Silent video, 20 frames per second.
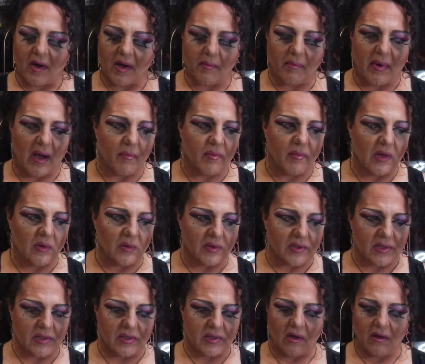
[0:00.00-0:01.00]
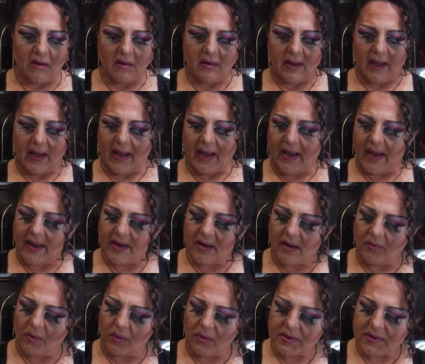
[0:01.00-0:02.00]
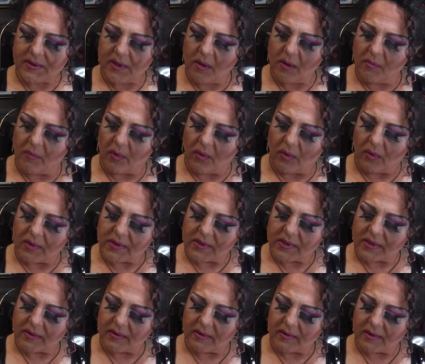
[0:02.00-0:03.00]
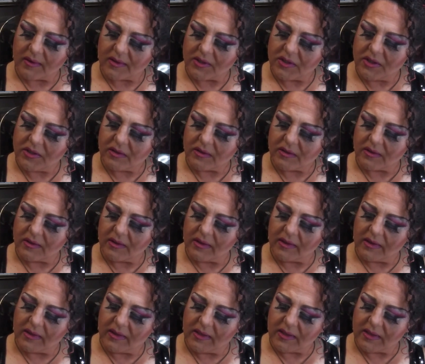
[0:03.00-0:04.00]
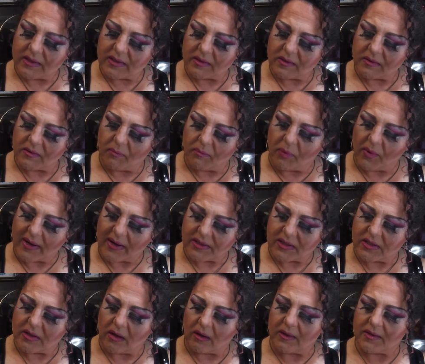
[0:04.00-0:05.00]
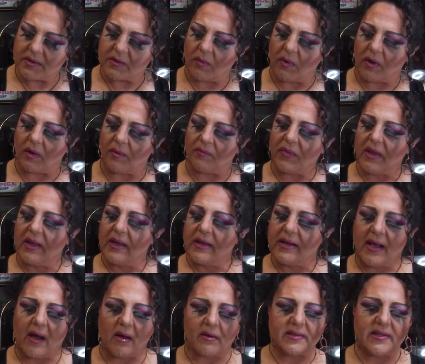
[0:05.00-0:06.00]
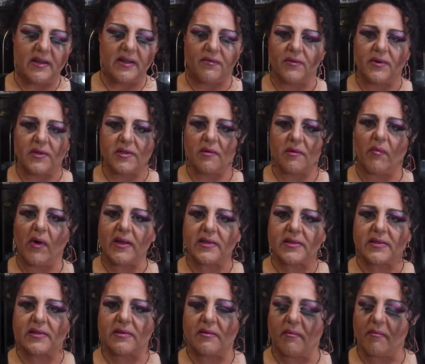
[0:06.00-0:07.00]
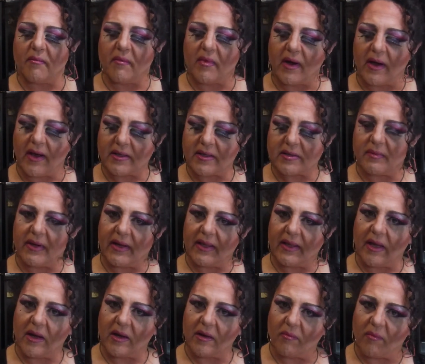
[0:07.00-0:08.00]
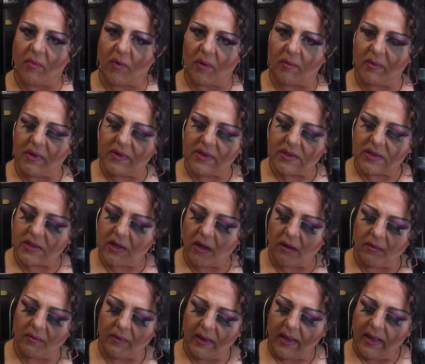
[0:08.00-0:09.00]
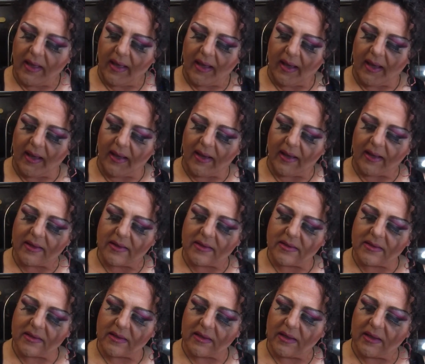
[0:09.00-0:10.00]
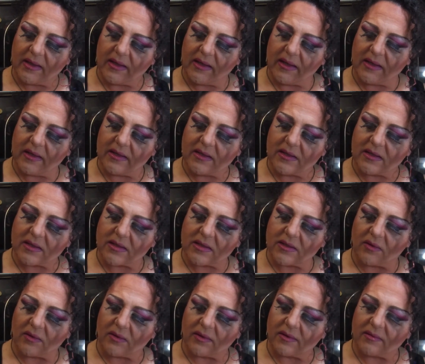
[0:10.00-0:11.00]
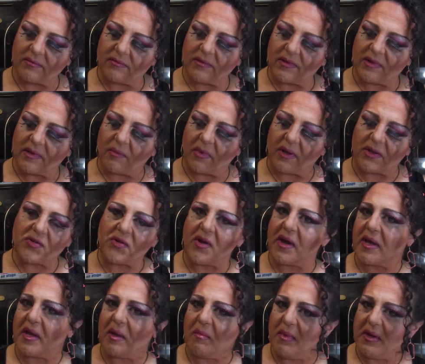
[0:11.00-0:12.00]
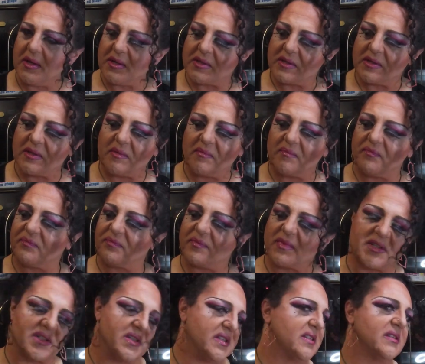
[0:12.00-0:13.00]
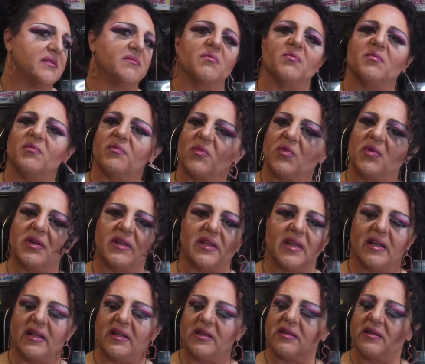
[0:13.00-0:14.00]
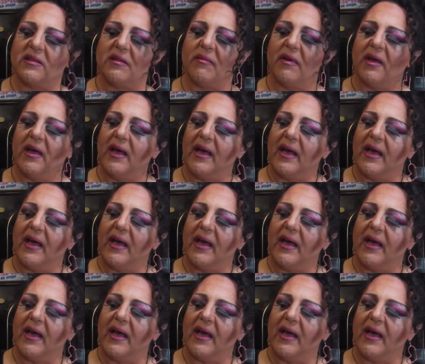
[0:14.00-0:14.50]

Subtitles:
my Barbie Looks doll, and I've also bought this Bratz doll as well. Now, I was never into Bratz. My husband again bought me this doll, and he just thought he might try and get me into them, but just couldn't get into them.